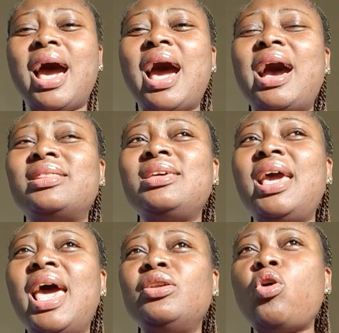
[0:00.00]
at the
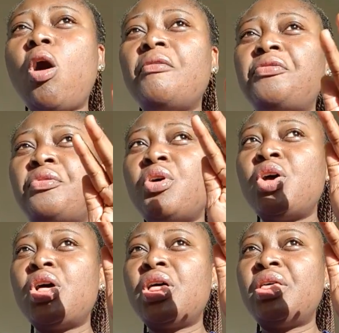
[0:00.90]
end of
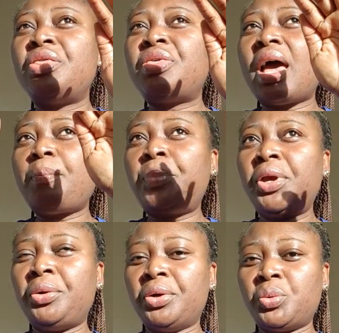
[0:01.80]
that
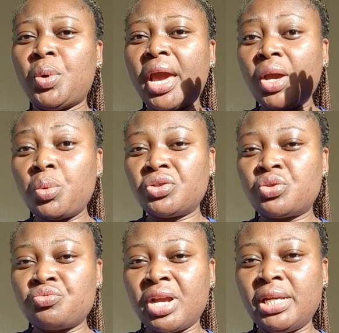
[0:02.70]
period where it was
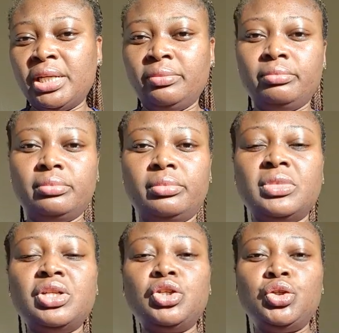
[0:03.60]
raining,
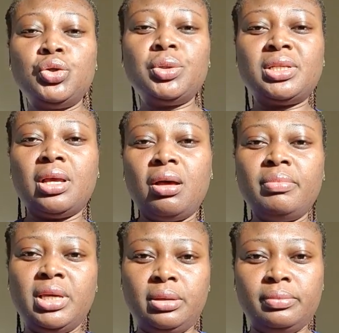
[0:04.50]
you tell
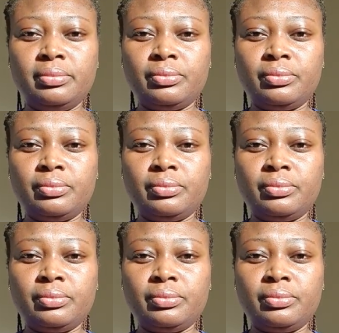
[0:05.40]
me,